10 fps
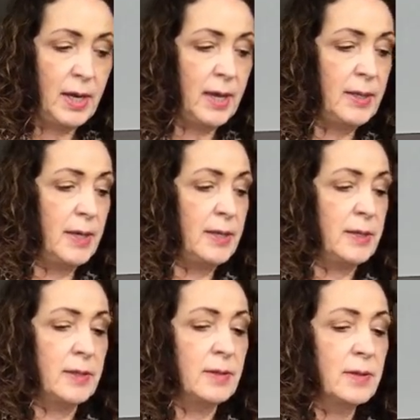And
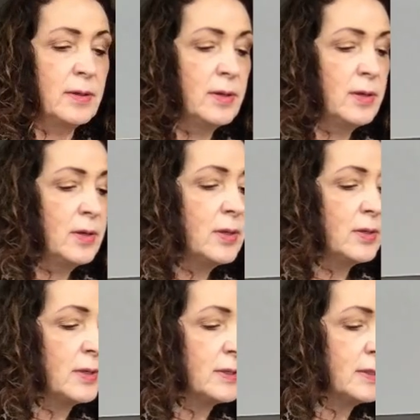then
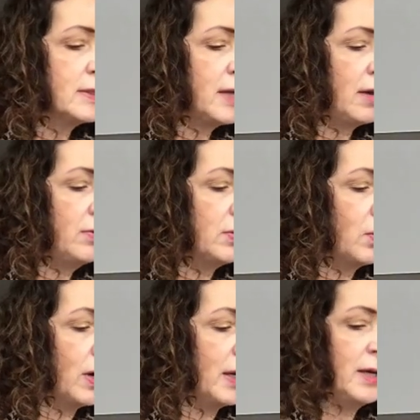the 7
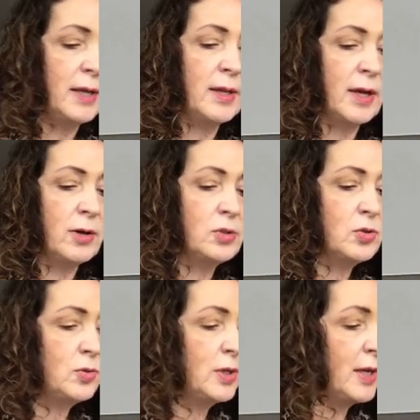one, and then I
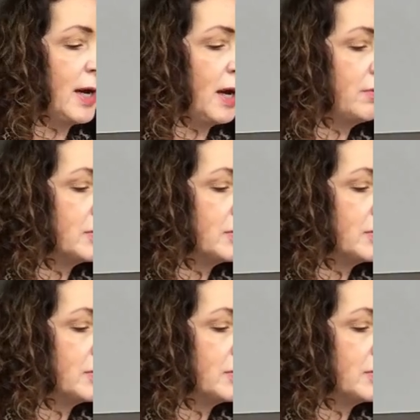also need a half